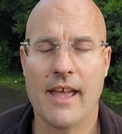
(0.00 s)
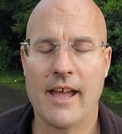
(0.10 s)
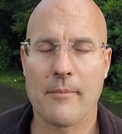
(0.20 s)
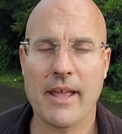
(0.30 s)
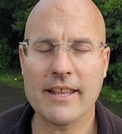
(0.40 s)

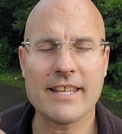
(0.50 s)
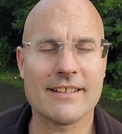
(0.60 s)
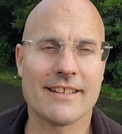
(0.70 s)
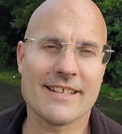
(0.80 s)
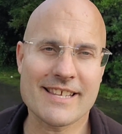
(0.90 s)
And
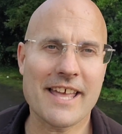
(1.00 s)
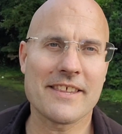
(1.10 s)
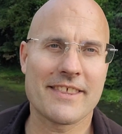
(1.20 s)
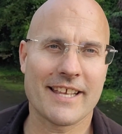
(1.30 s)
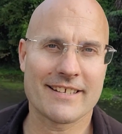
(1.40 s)
there's
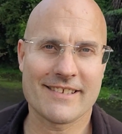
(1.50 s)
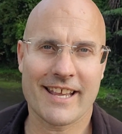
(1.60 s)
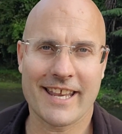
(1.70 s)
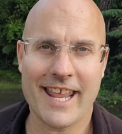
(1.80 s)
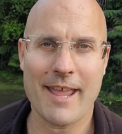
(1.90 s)
other things
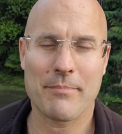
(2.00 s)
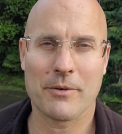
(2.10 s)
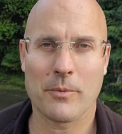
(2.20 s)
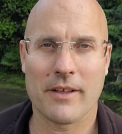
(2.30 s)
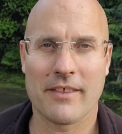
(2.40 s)
that can
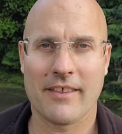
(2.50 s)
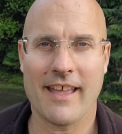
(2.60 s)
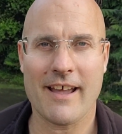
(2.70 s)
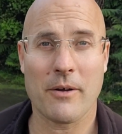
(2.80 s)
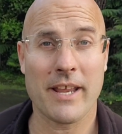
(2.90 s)
happen with
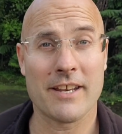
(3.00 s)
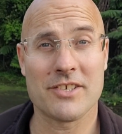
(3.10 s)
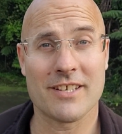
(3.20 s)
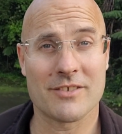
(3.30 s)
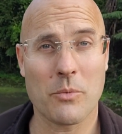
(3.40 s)
our
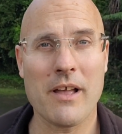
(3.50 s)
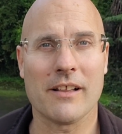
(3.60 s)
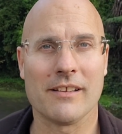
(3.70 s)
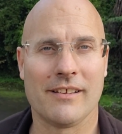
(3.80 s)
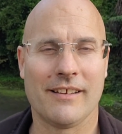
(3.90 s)
energy as
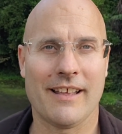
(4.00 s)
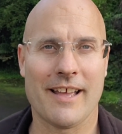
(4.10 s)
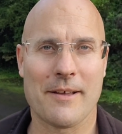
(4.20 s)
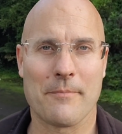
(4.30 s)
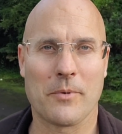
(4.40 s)
well
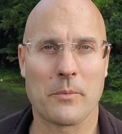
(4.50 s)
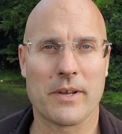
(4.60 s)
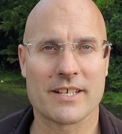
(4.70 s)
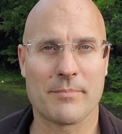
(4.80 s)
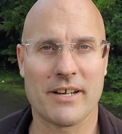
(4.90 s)
when
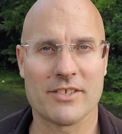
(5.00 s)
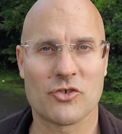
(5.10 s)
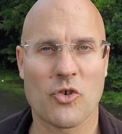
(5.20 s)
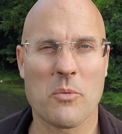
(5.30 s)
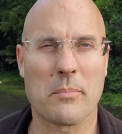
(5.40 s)
we experience
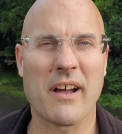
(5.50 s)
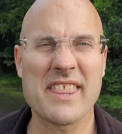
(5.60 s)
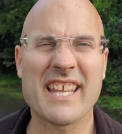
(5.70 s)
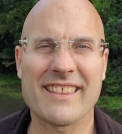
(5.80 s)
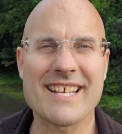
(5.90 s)
trauma. But I
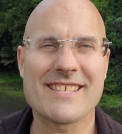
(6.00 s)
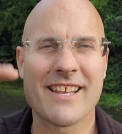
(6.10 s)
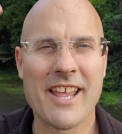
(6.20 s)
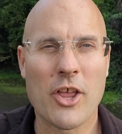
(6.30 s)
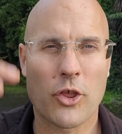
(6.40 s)
think these
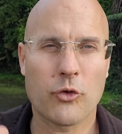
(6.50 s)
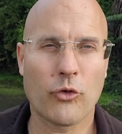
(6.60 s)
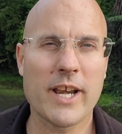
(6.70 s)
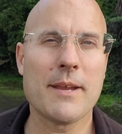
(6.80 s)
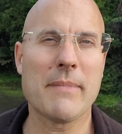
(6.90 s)

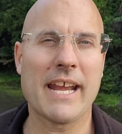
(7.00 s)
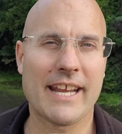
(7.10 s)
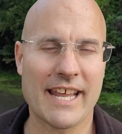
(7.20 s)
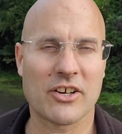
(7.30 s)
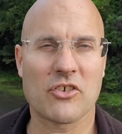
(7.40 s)
three main
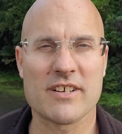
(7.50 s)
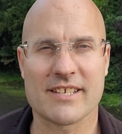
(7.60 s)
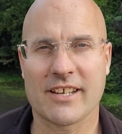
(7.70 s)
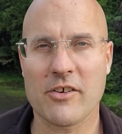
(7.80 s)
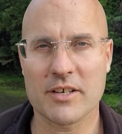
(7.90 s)
categories
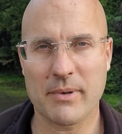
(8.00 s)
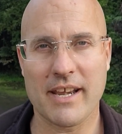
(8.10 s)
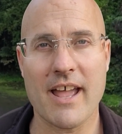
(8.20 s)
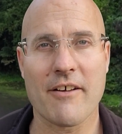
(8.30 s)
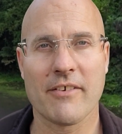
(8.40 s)
are going to be
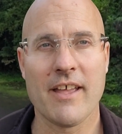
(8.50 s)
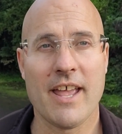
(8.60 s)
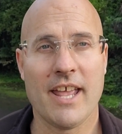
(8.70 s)
enough